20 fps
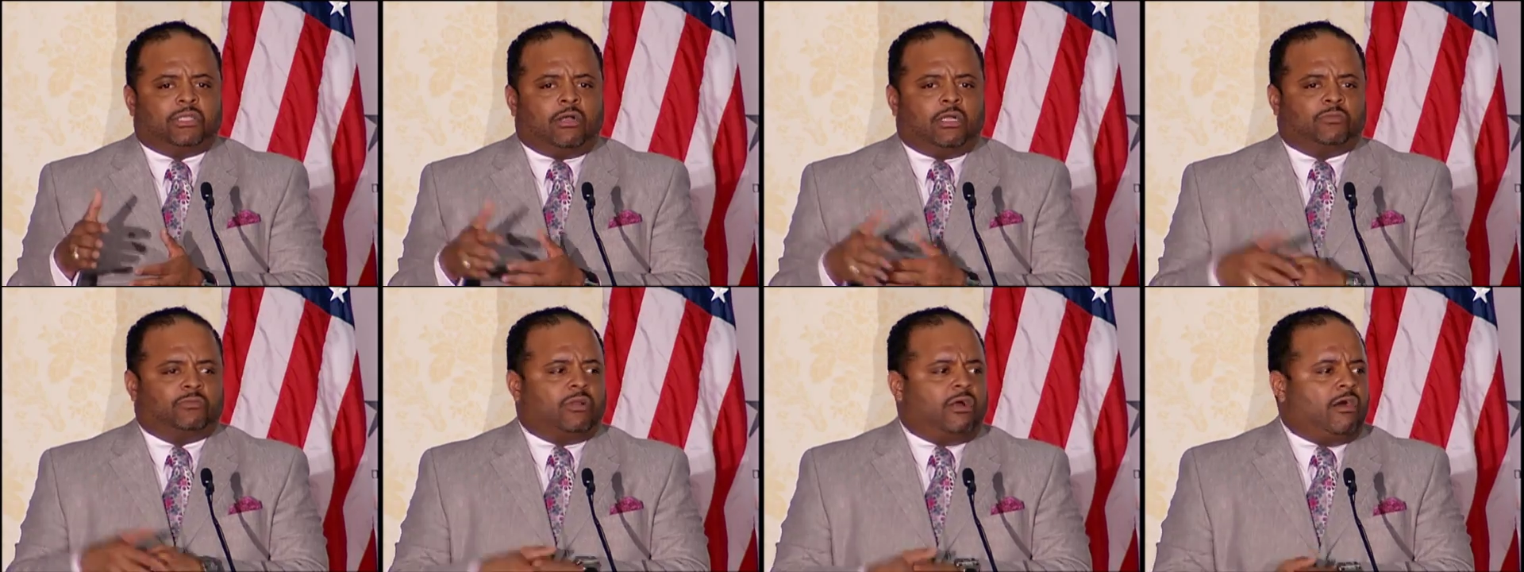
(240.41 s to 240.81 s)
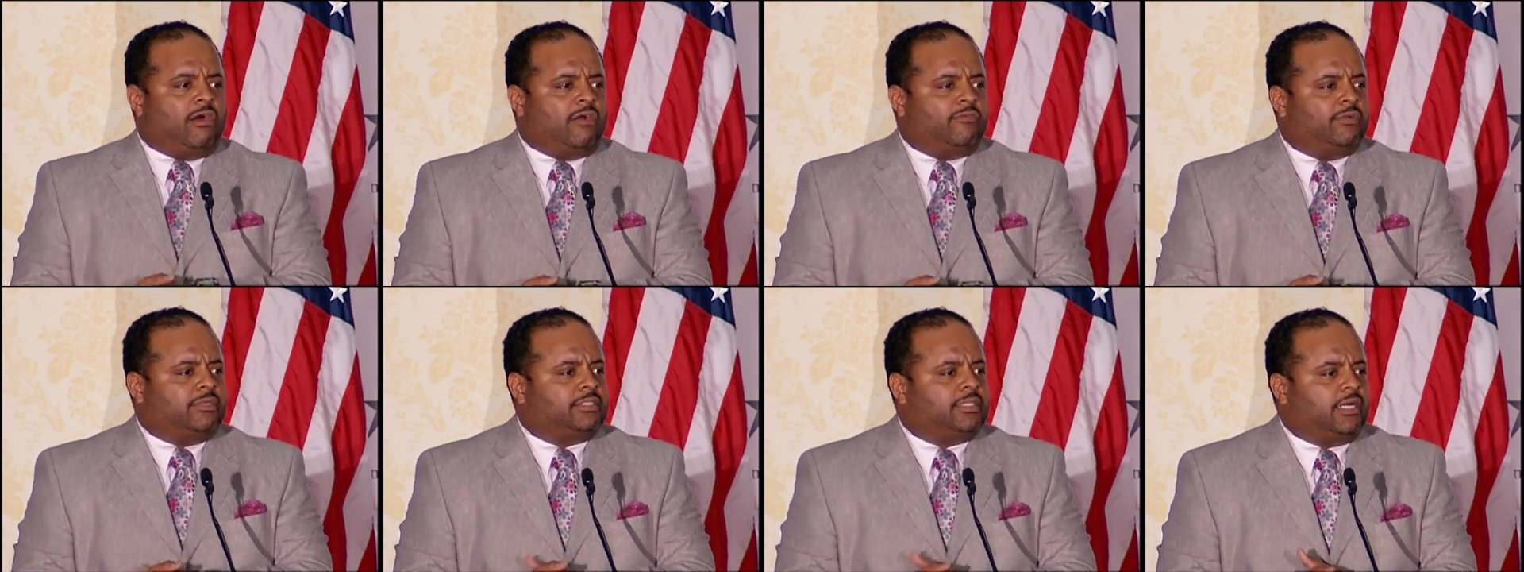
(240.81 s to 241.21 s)
charge what
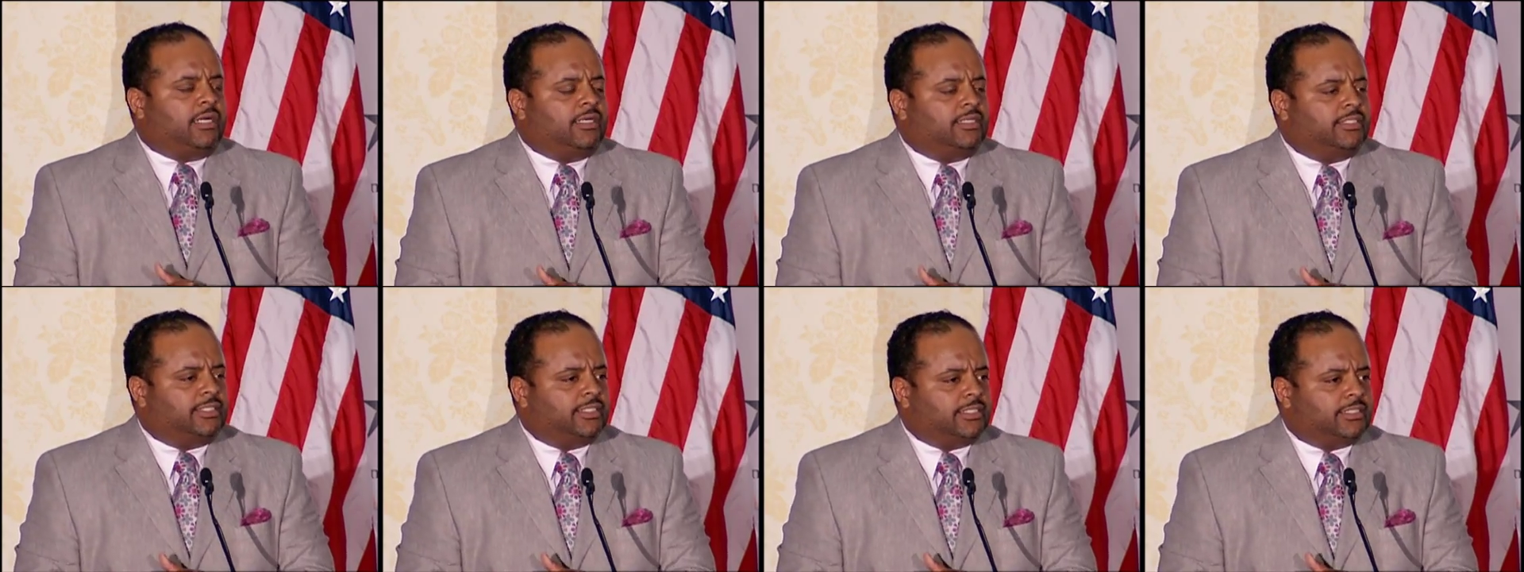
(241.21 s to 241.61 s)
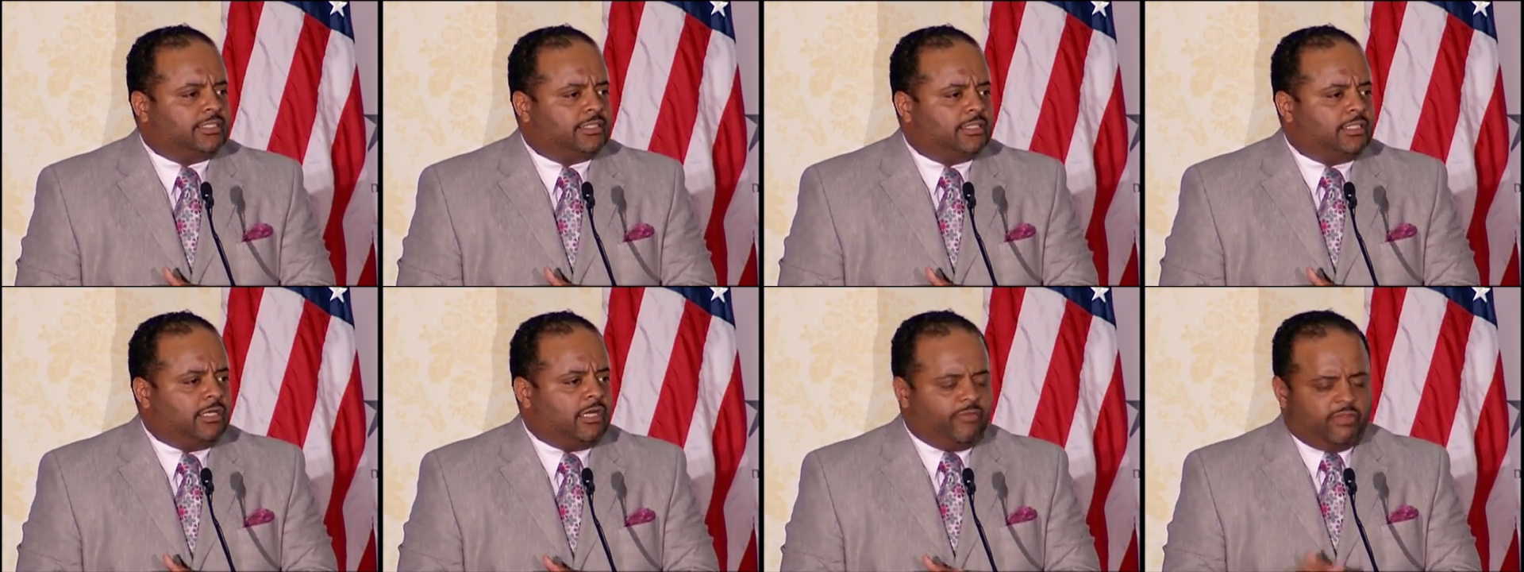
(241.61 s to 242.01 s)
Harvard
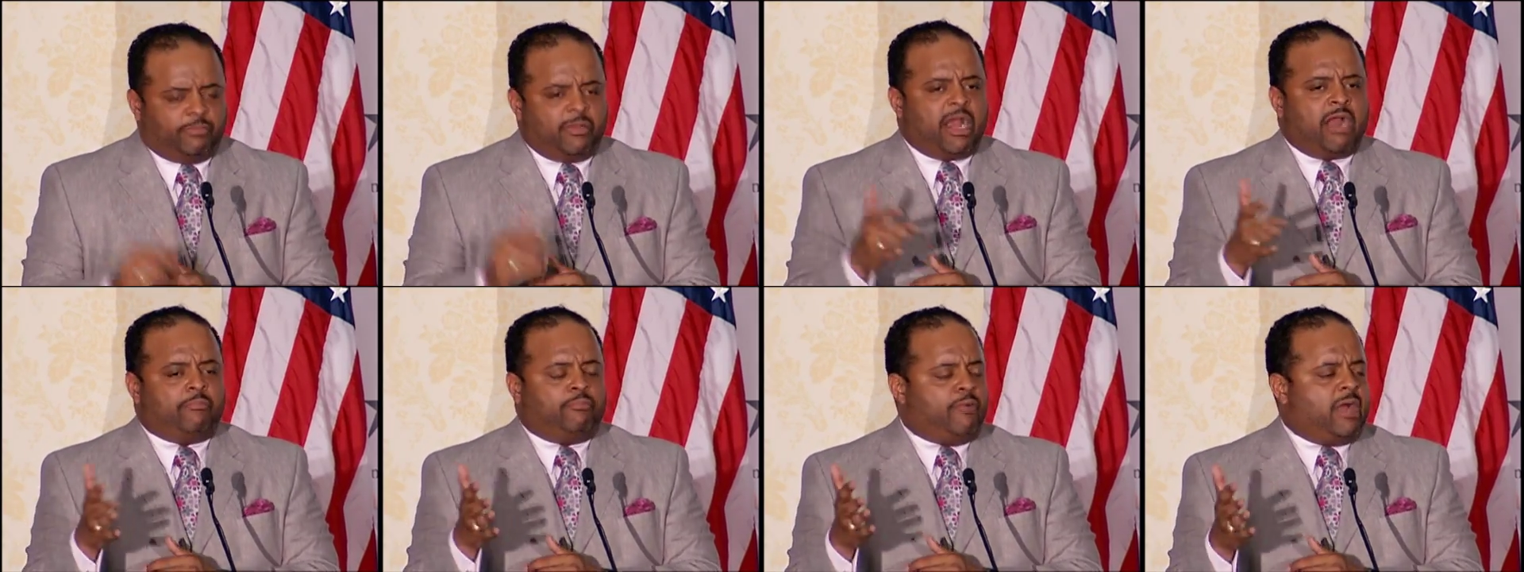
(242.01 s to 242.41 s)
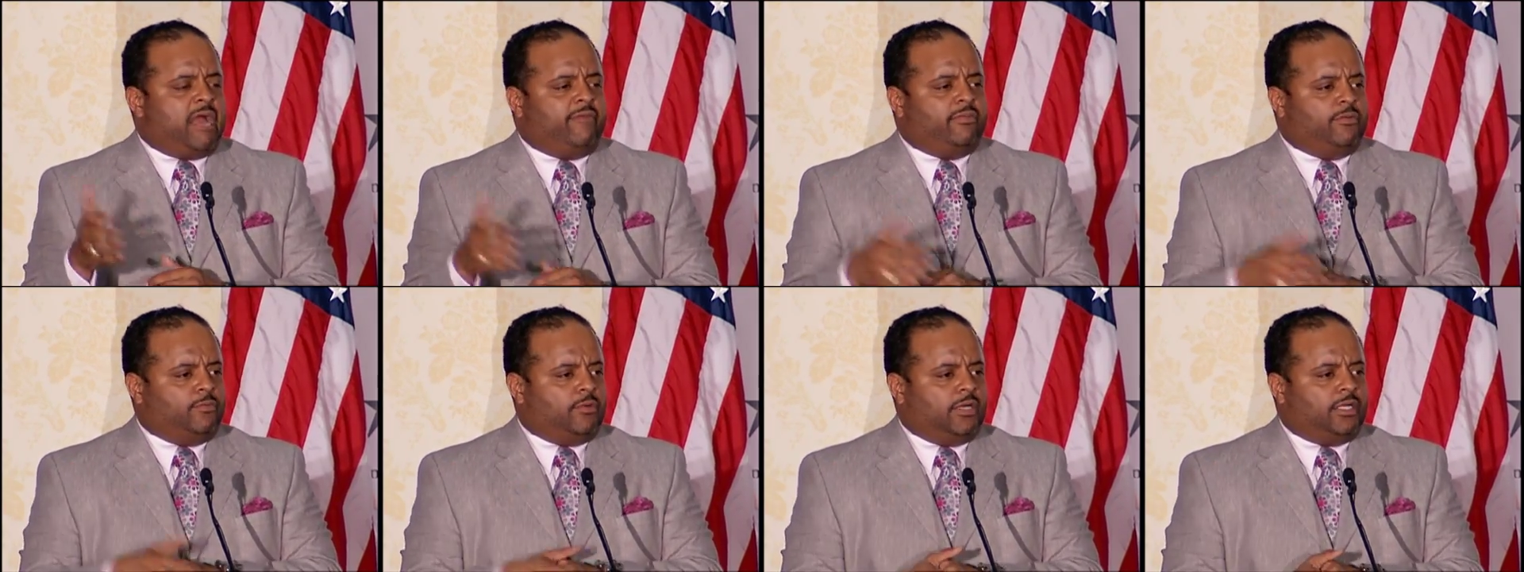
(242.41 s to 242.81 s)
charges, every
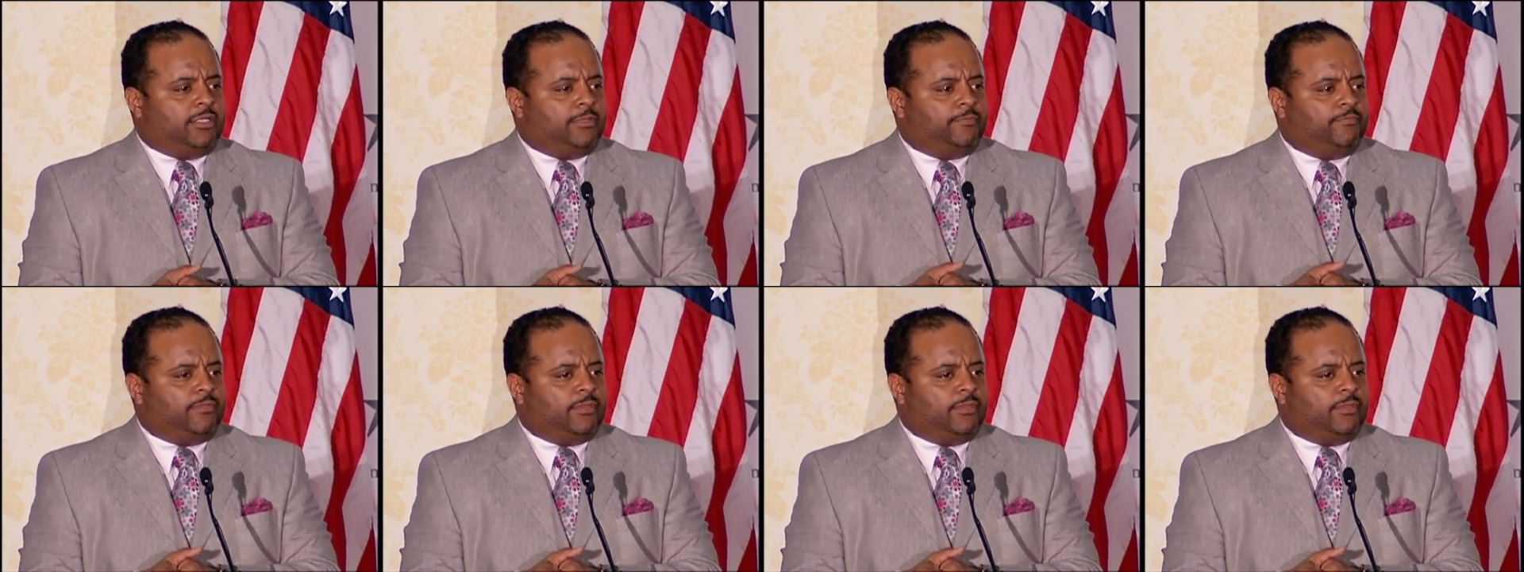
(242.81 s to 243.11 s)
private one.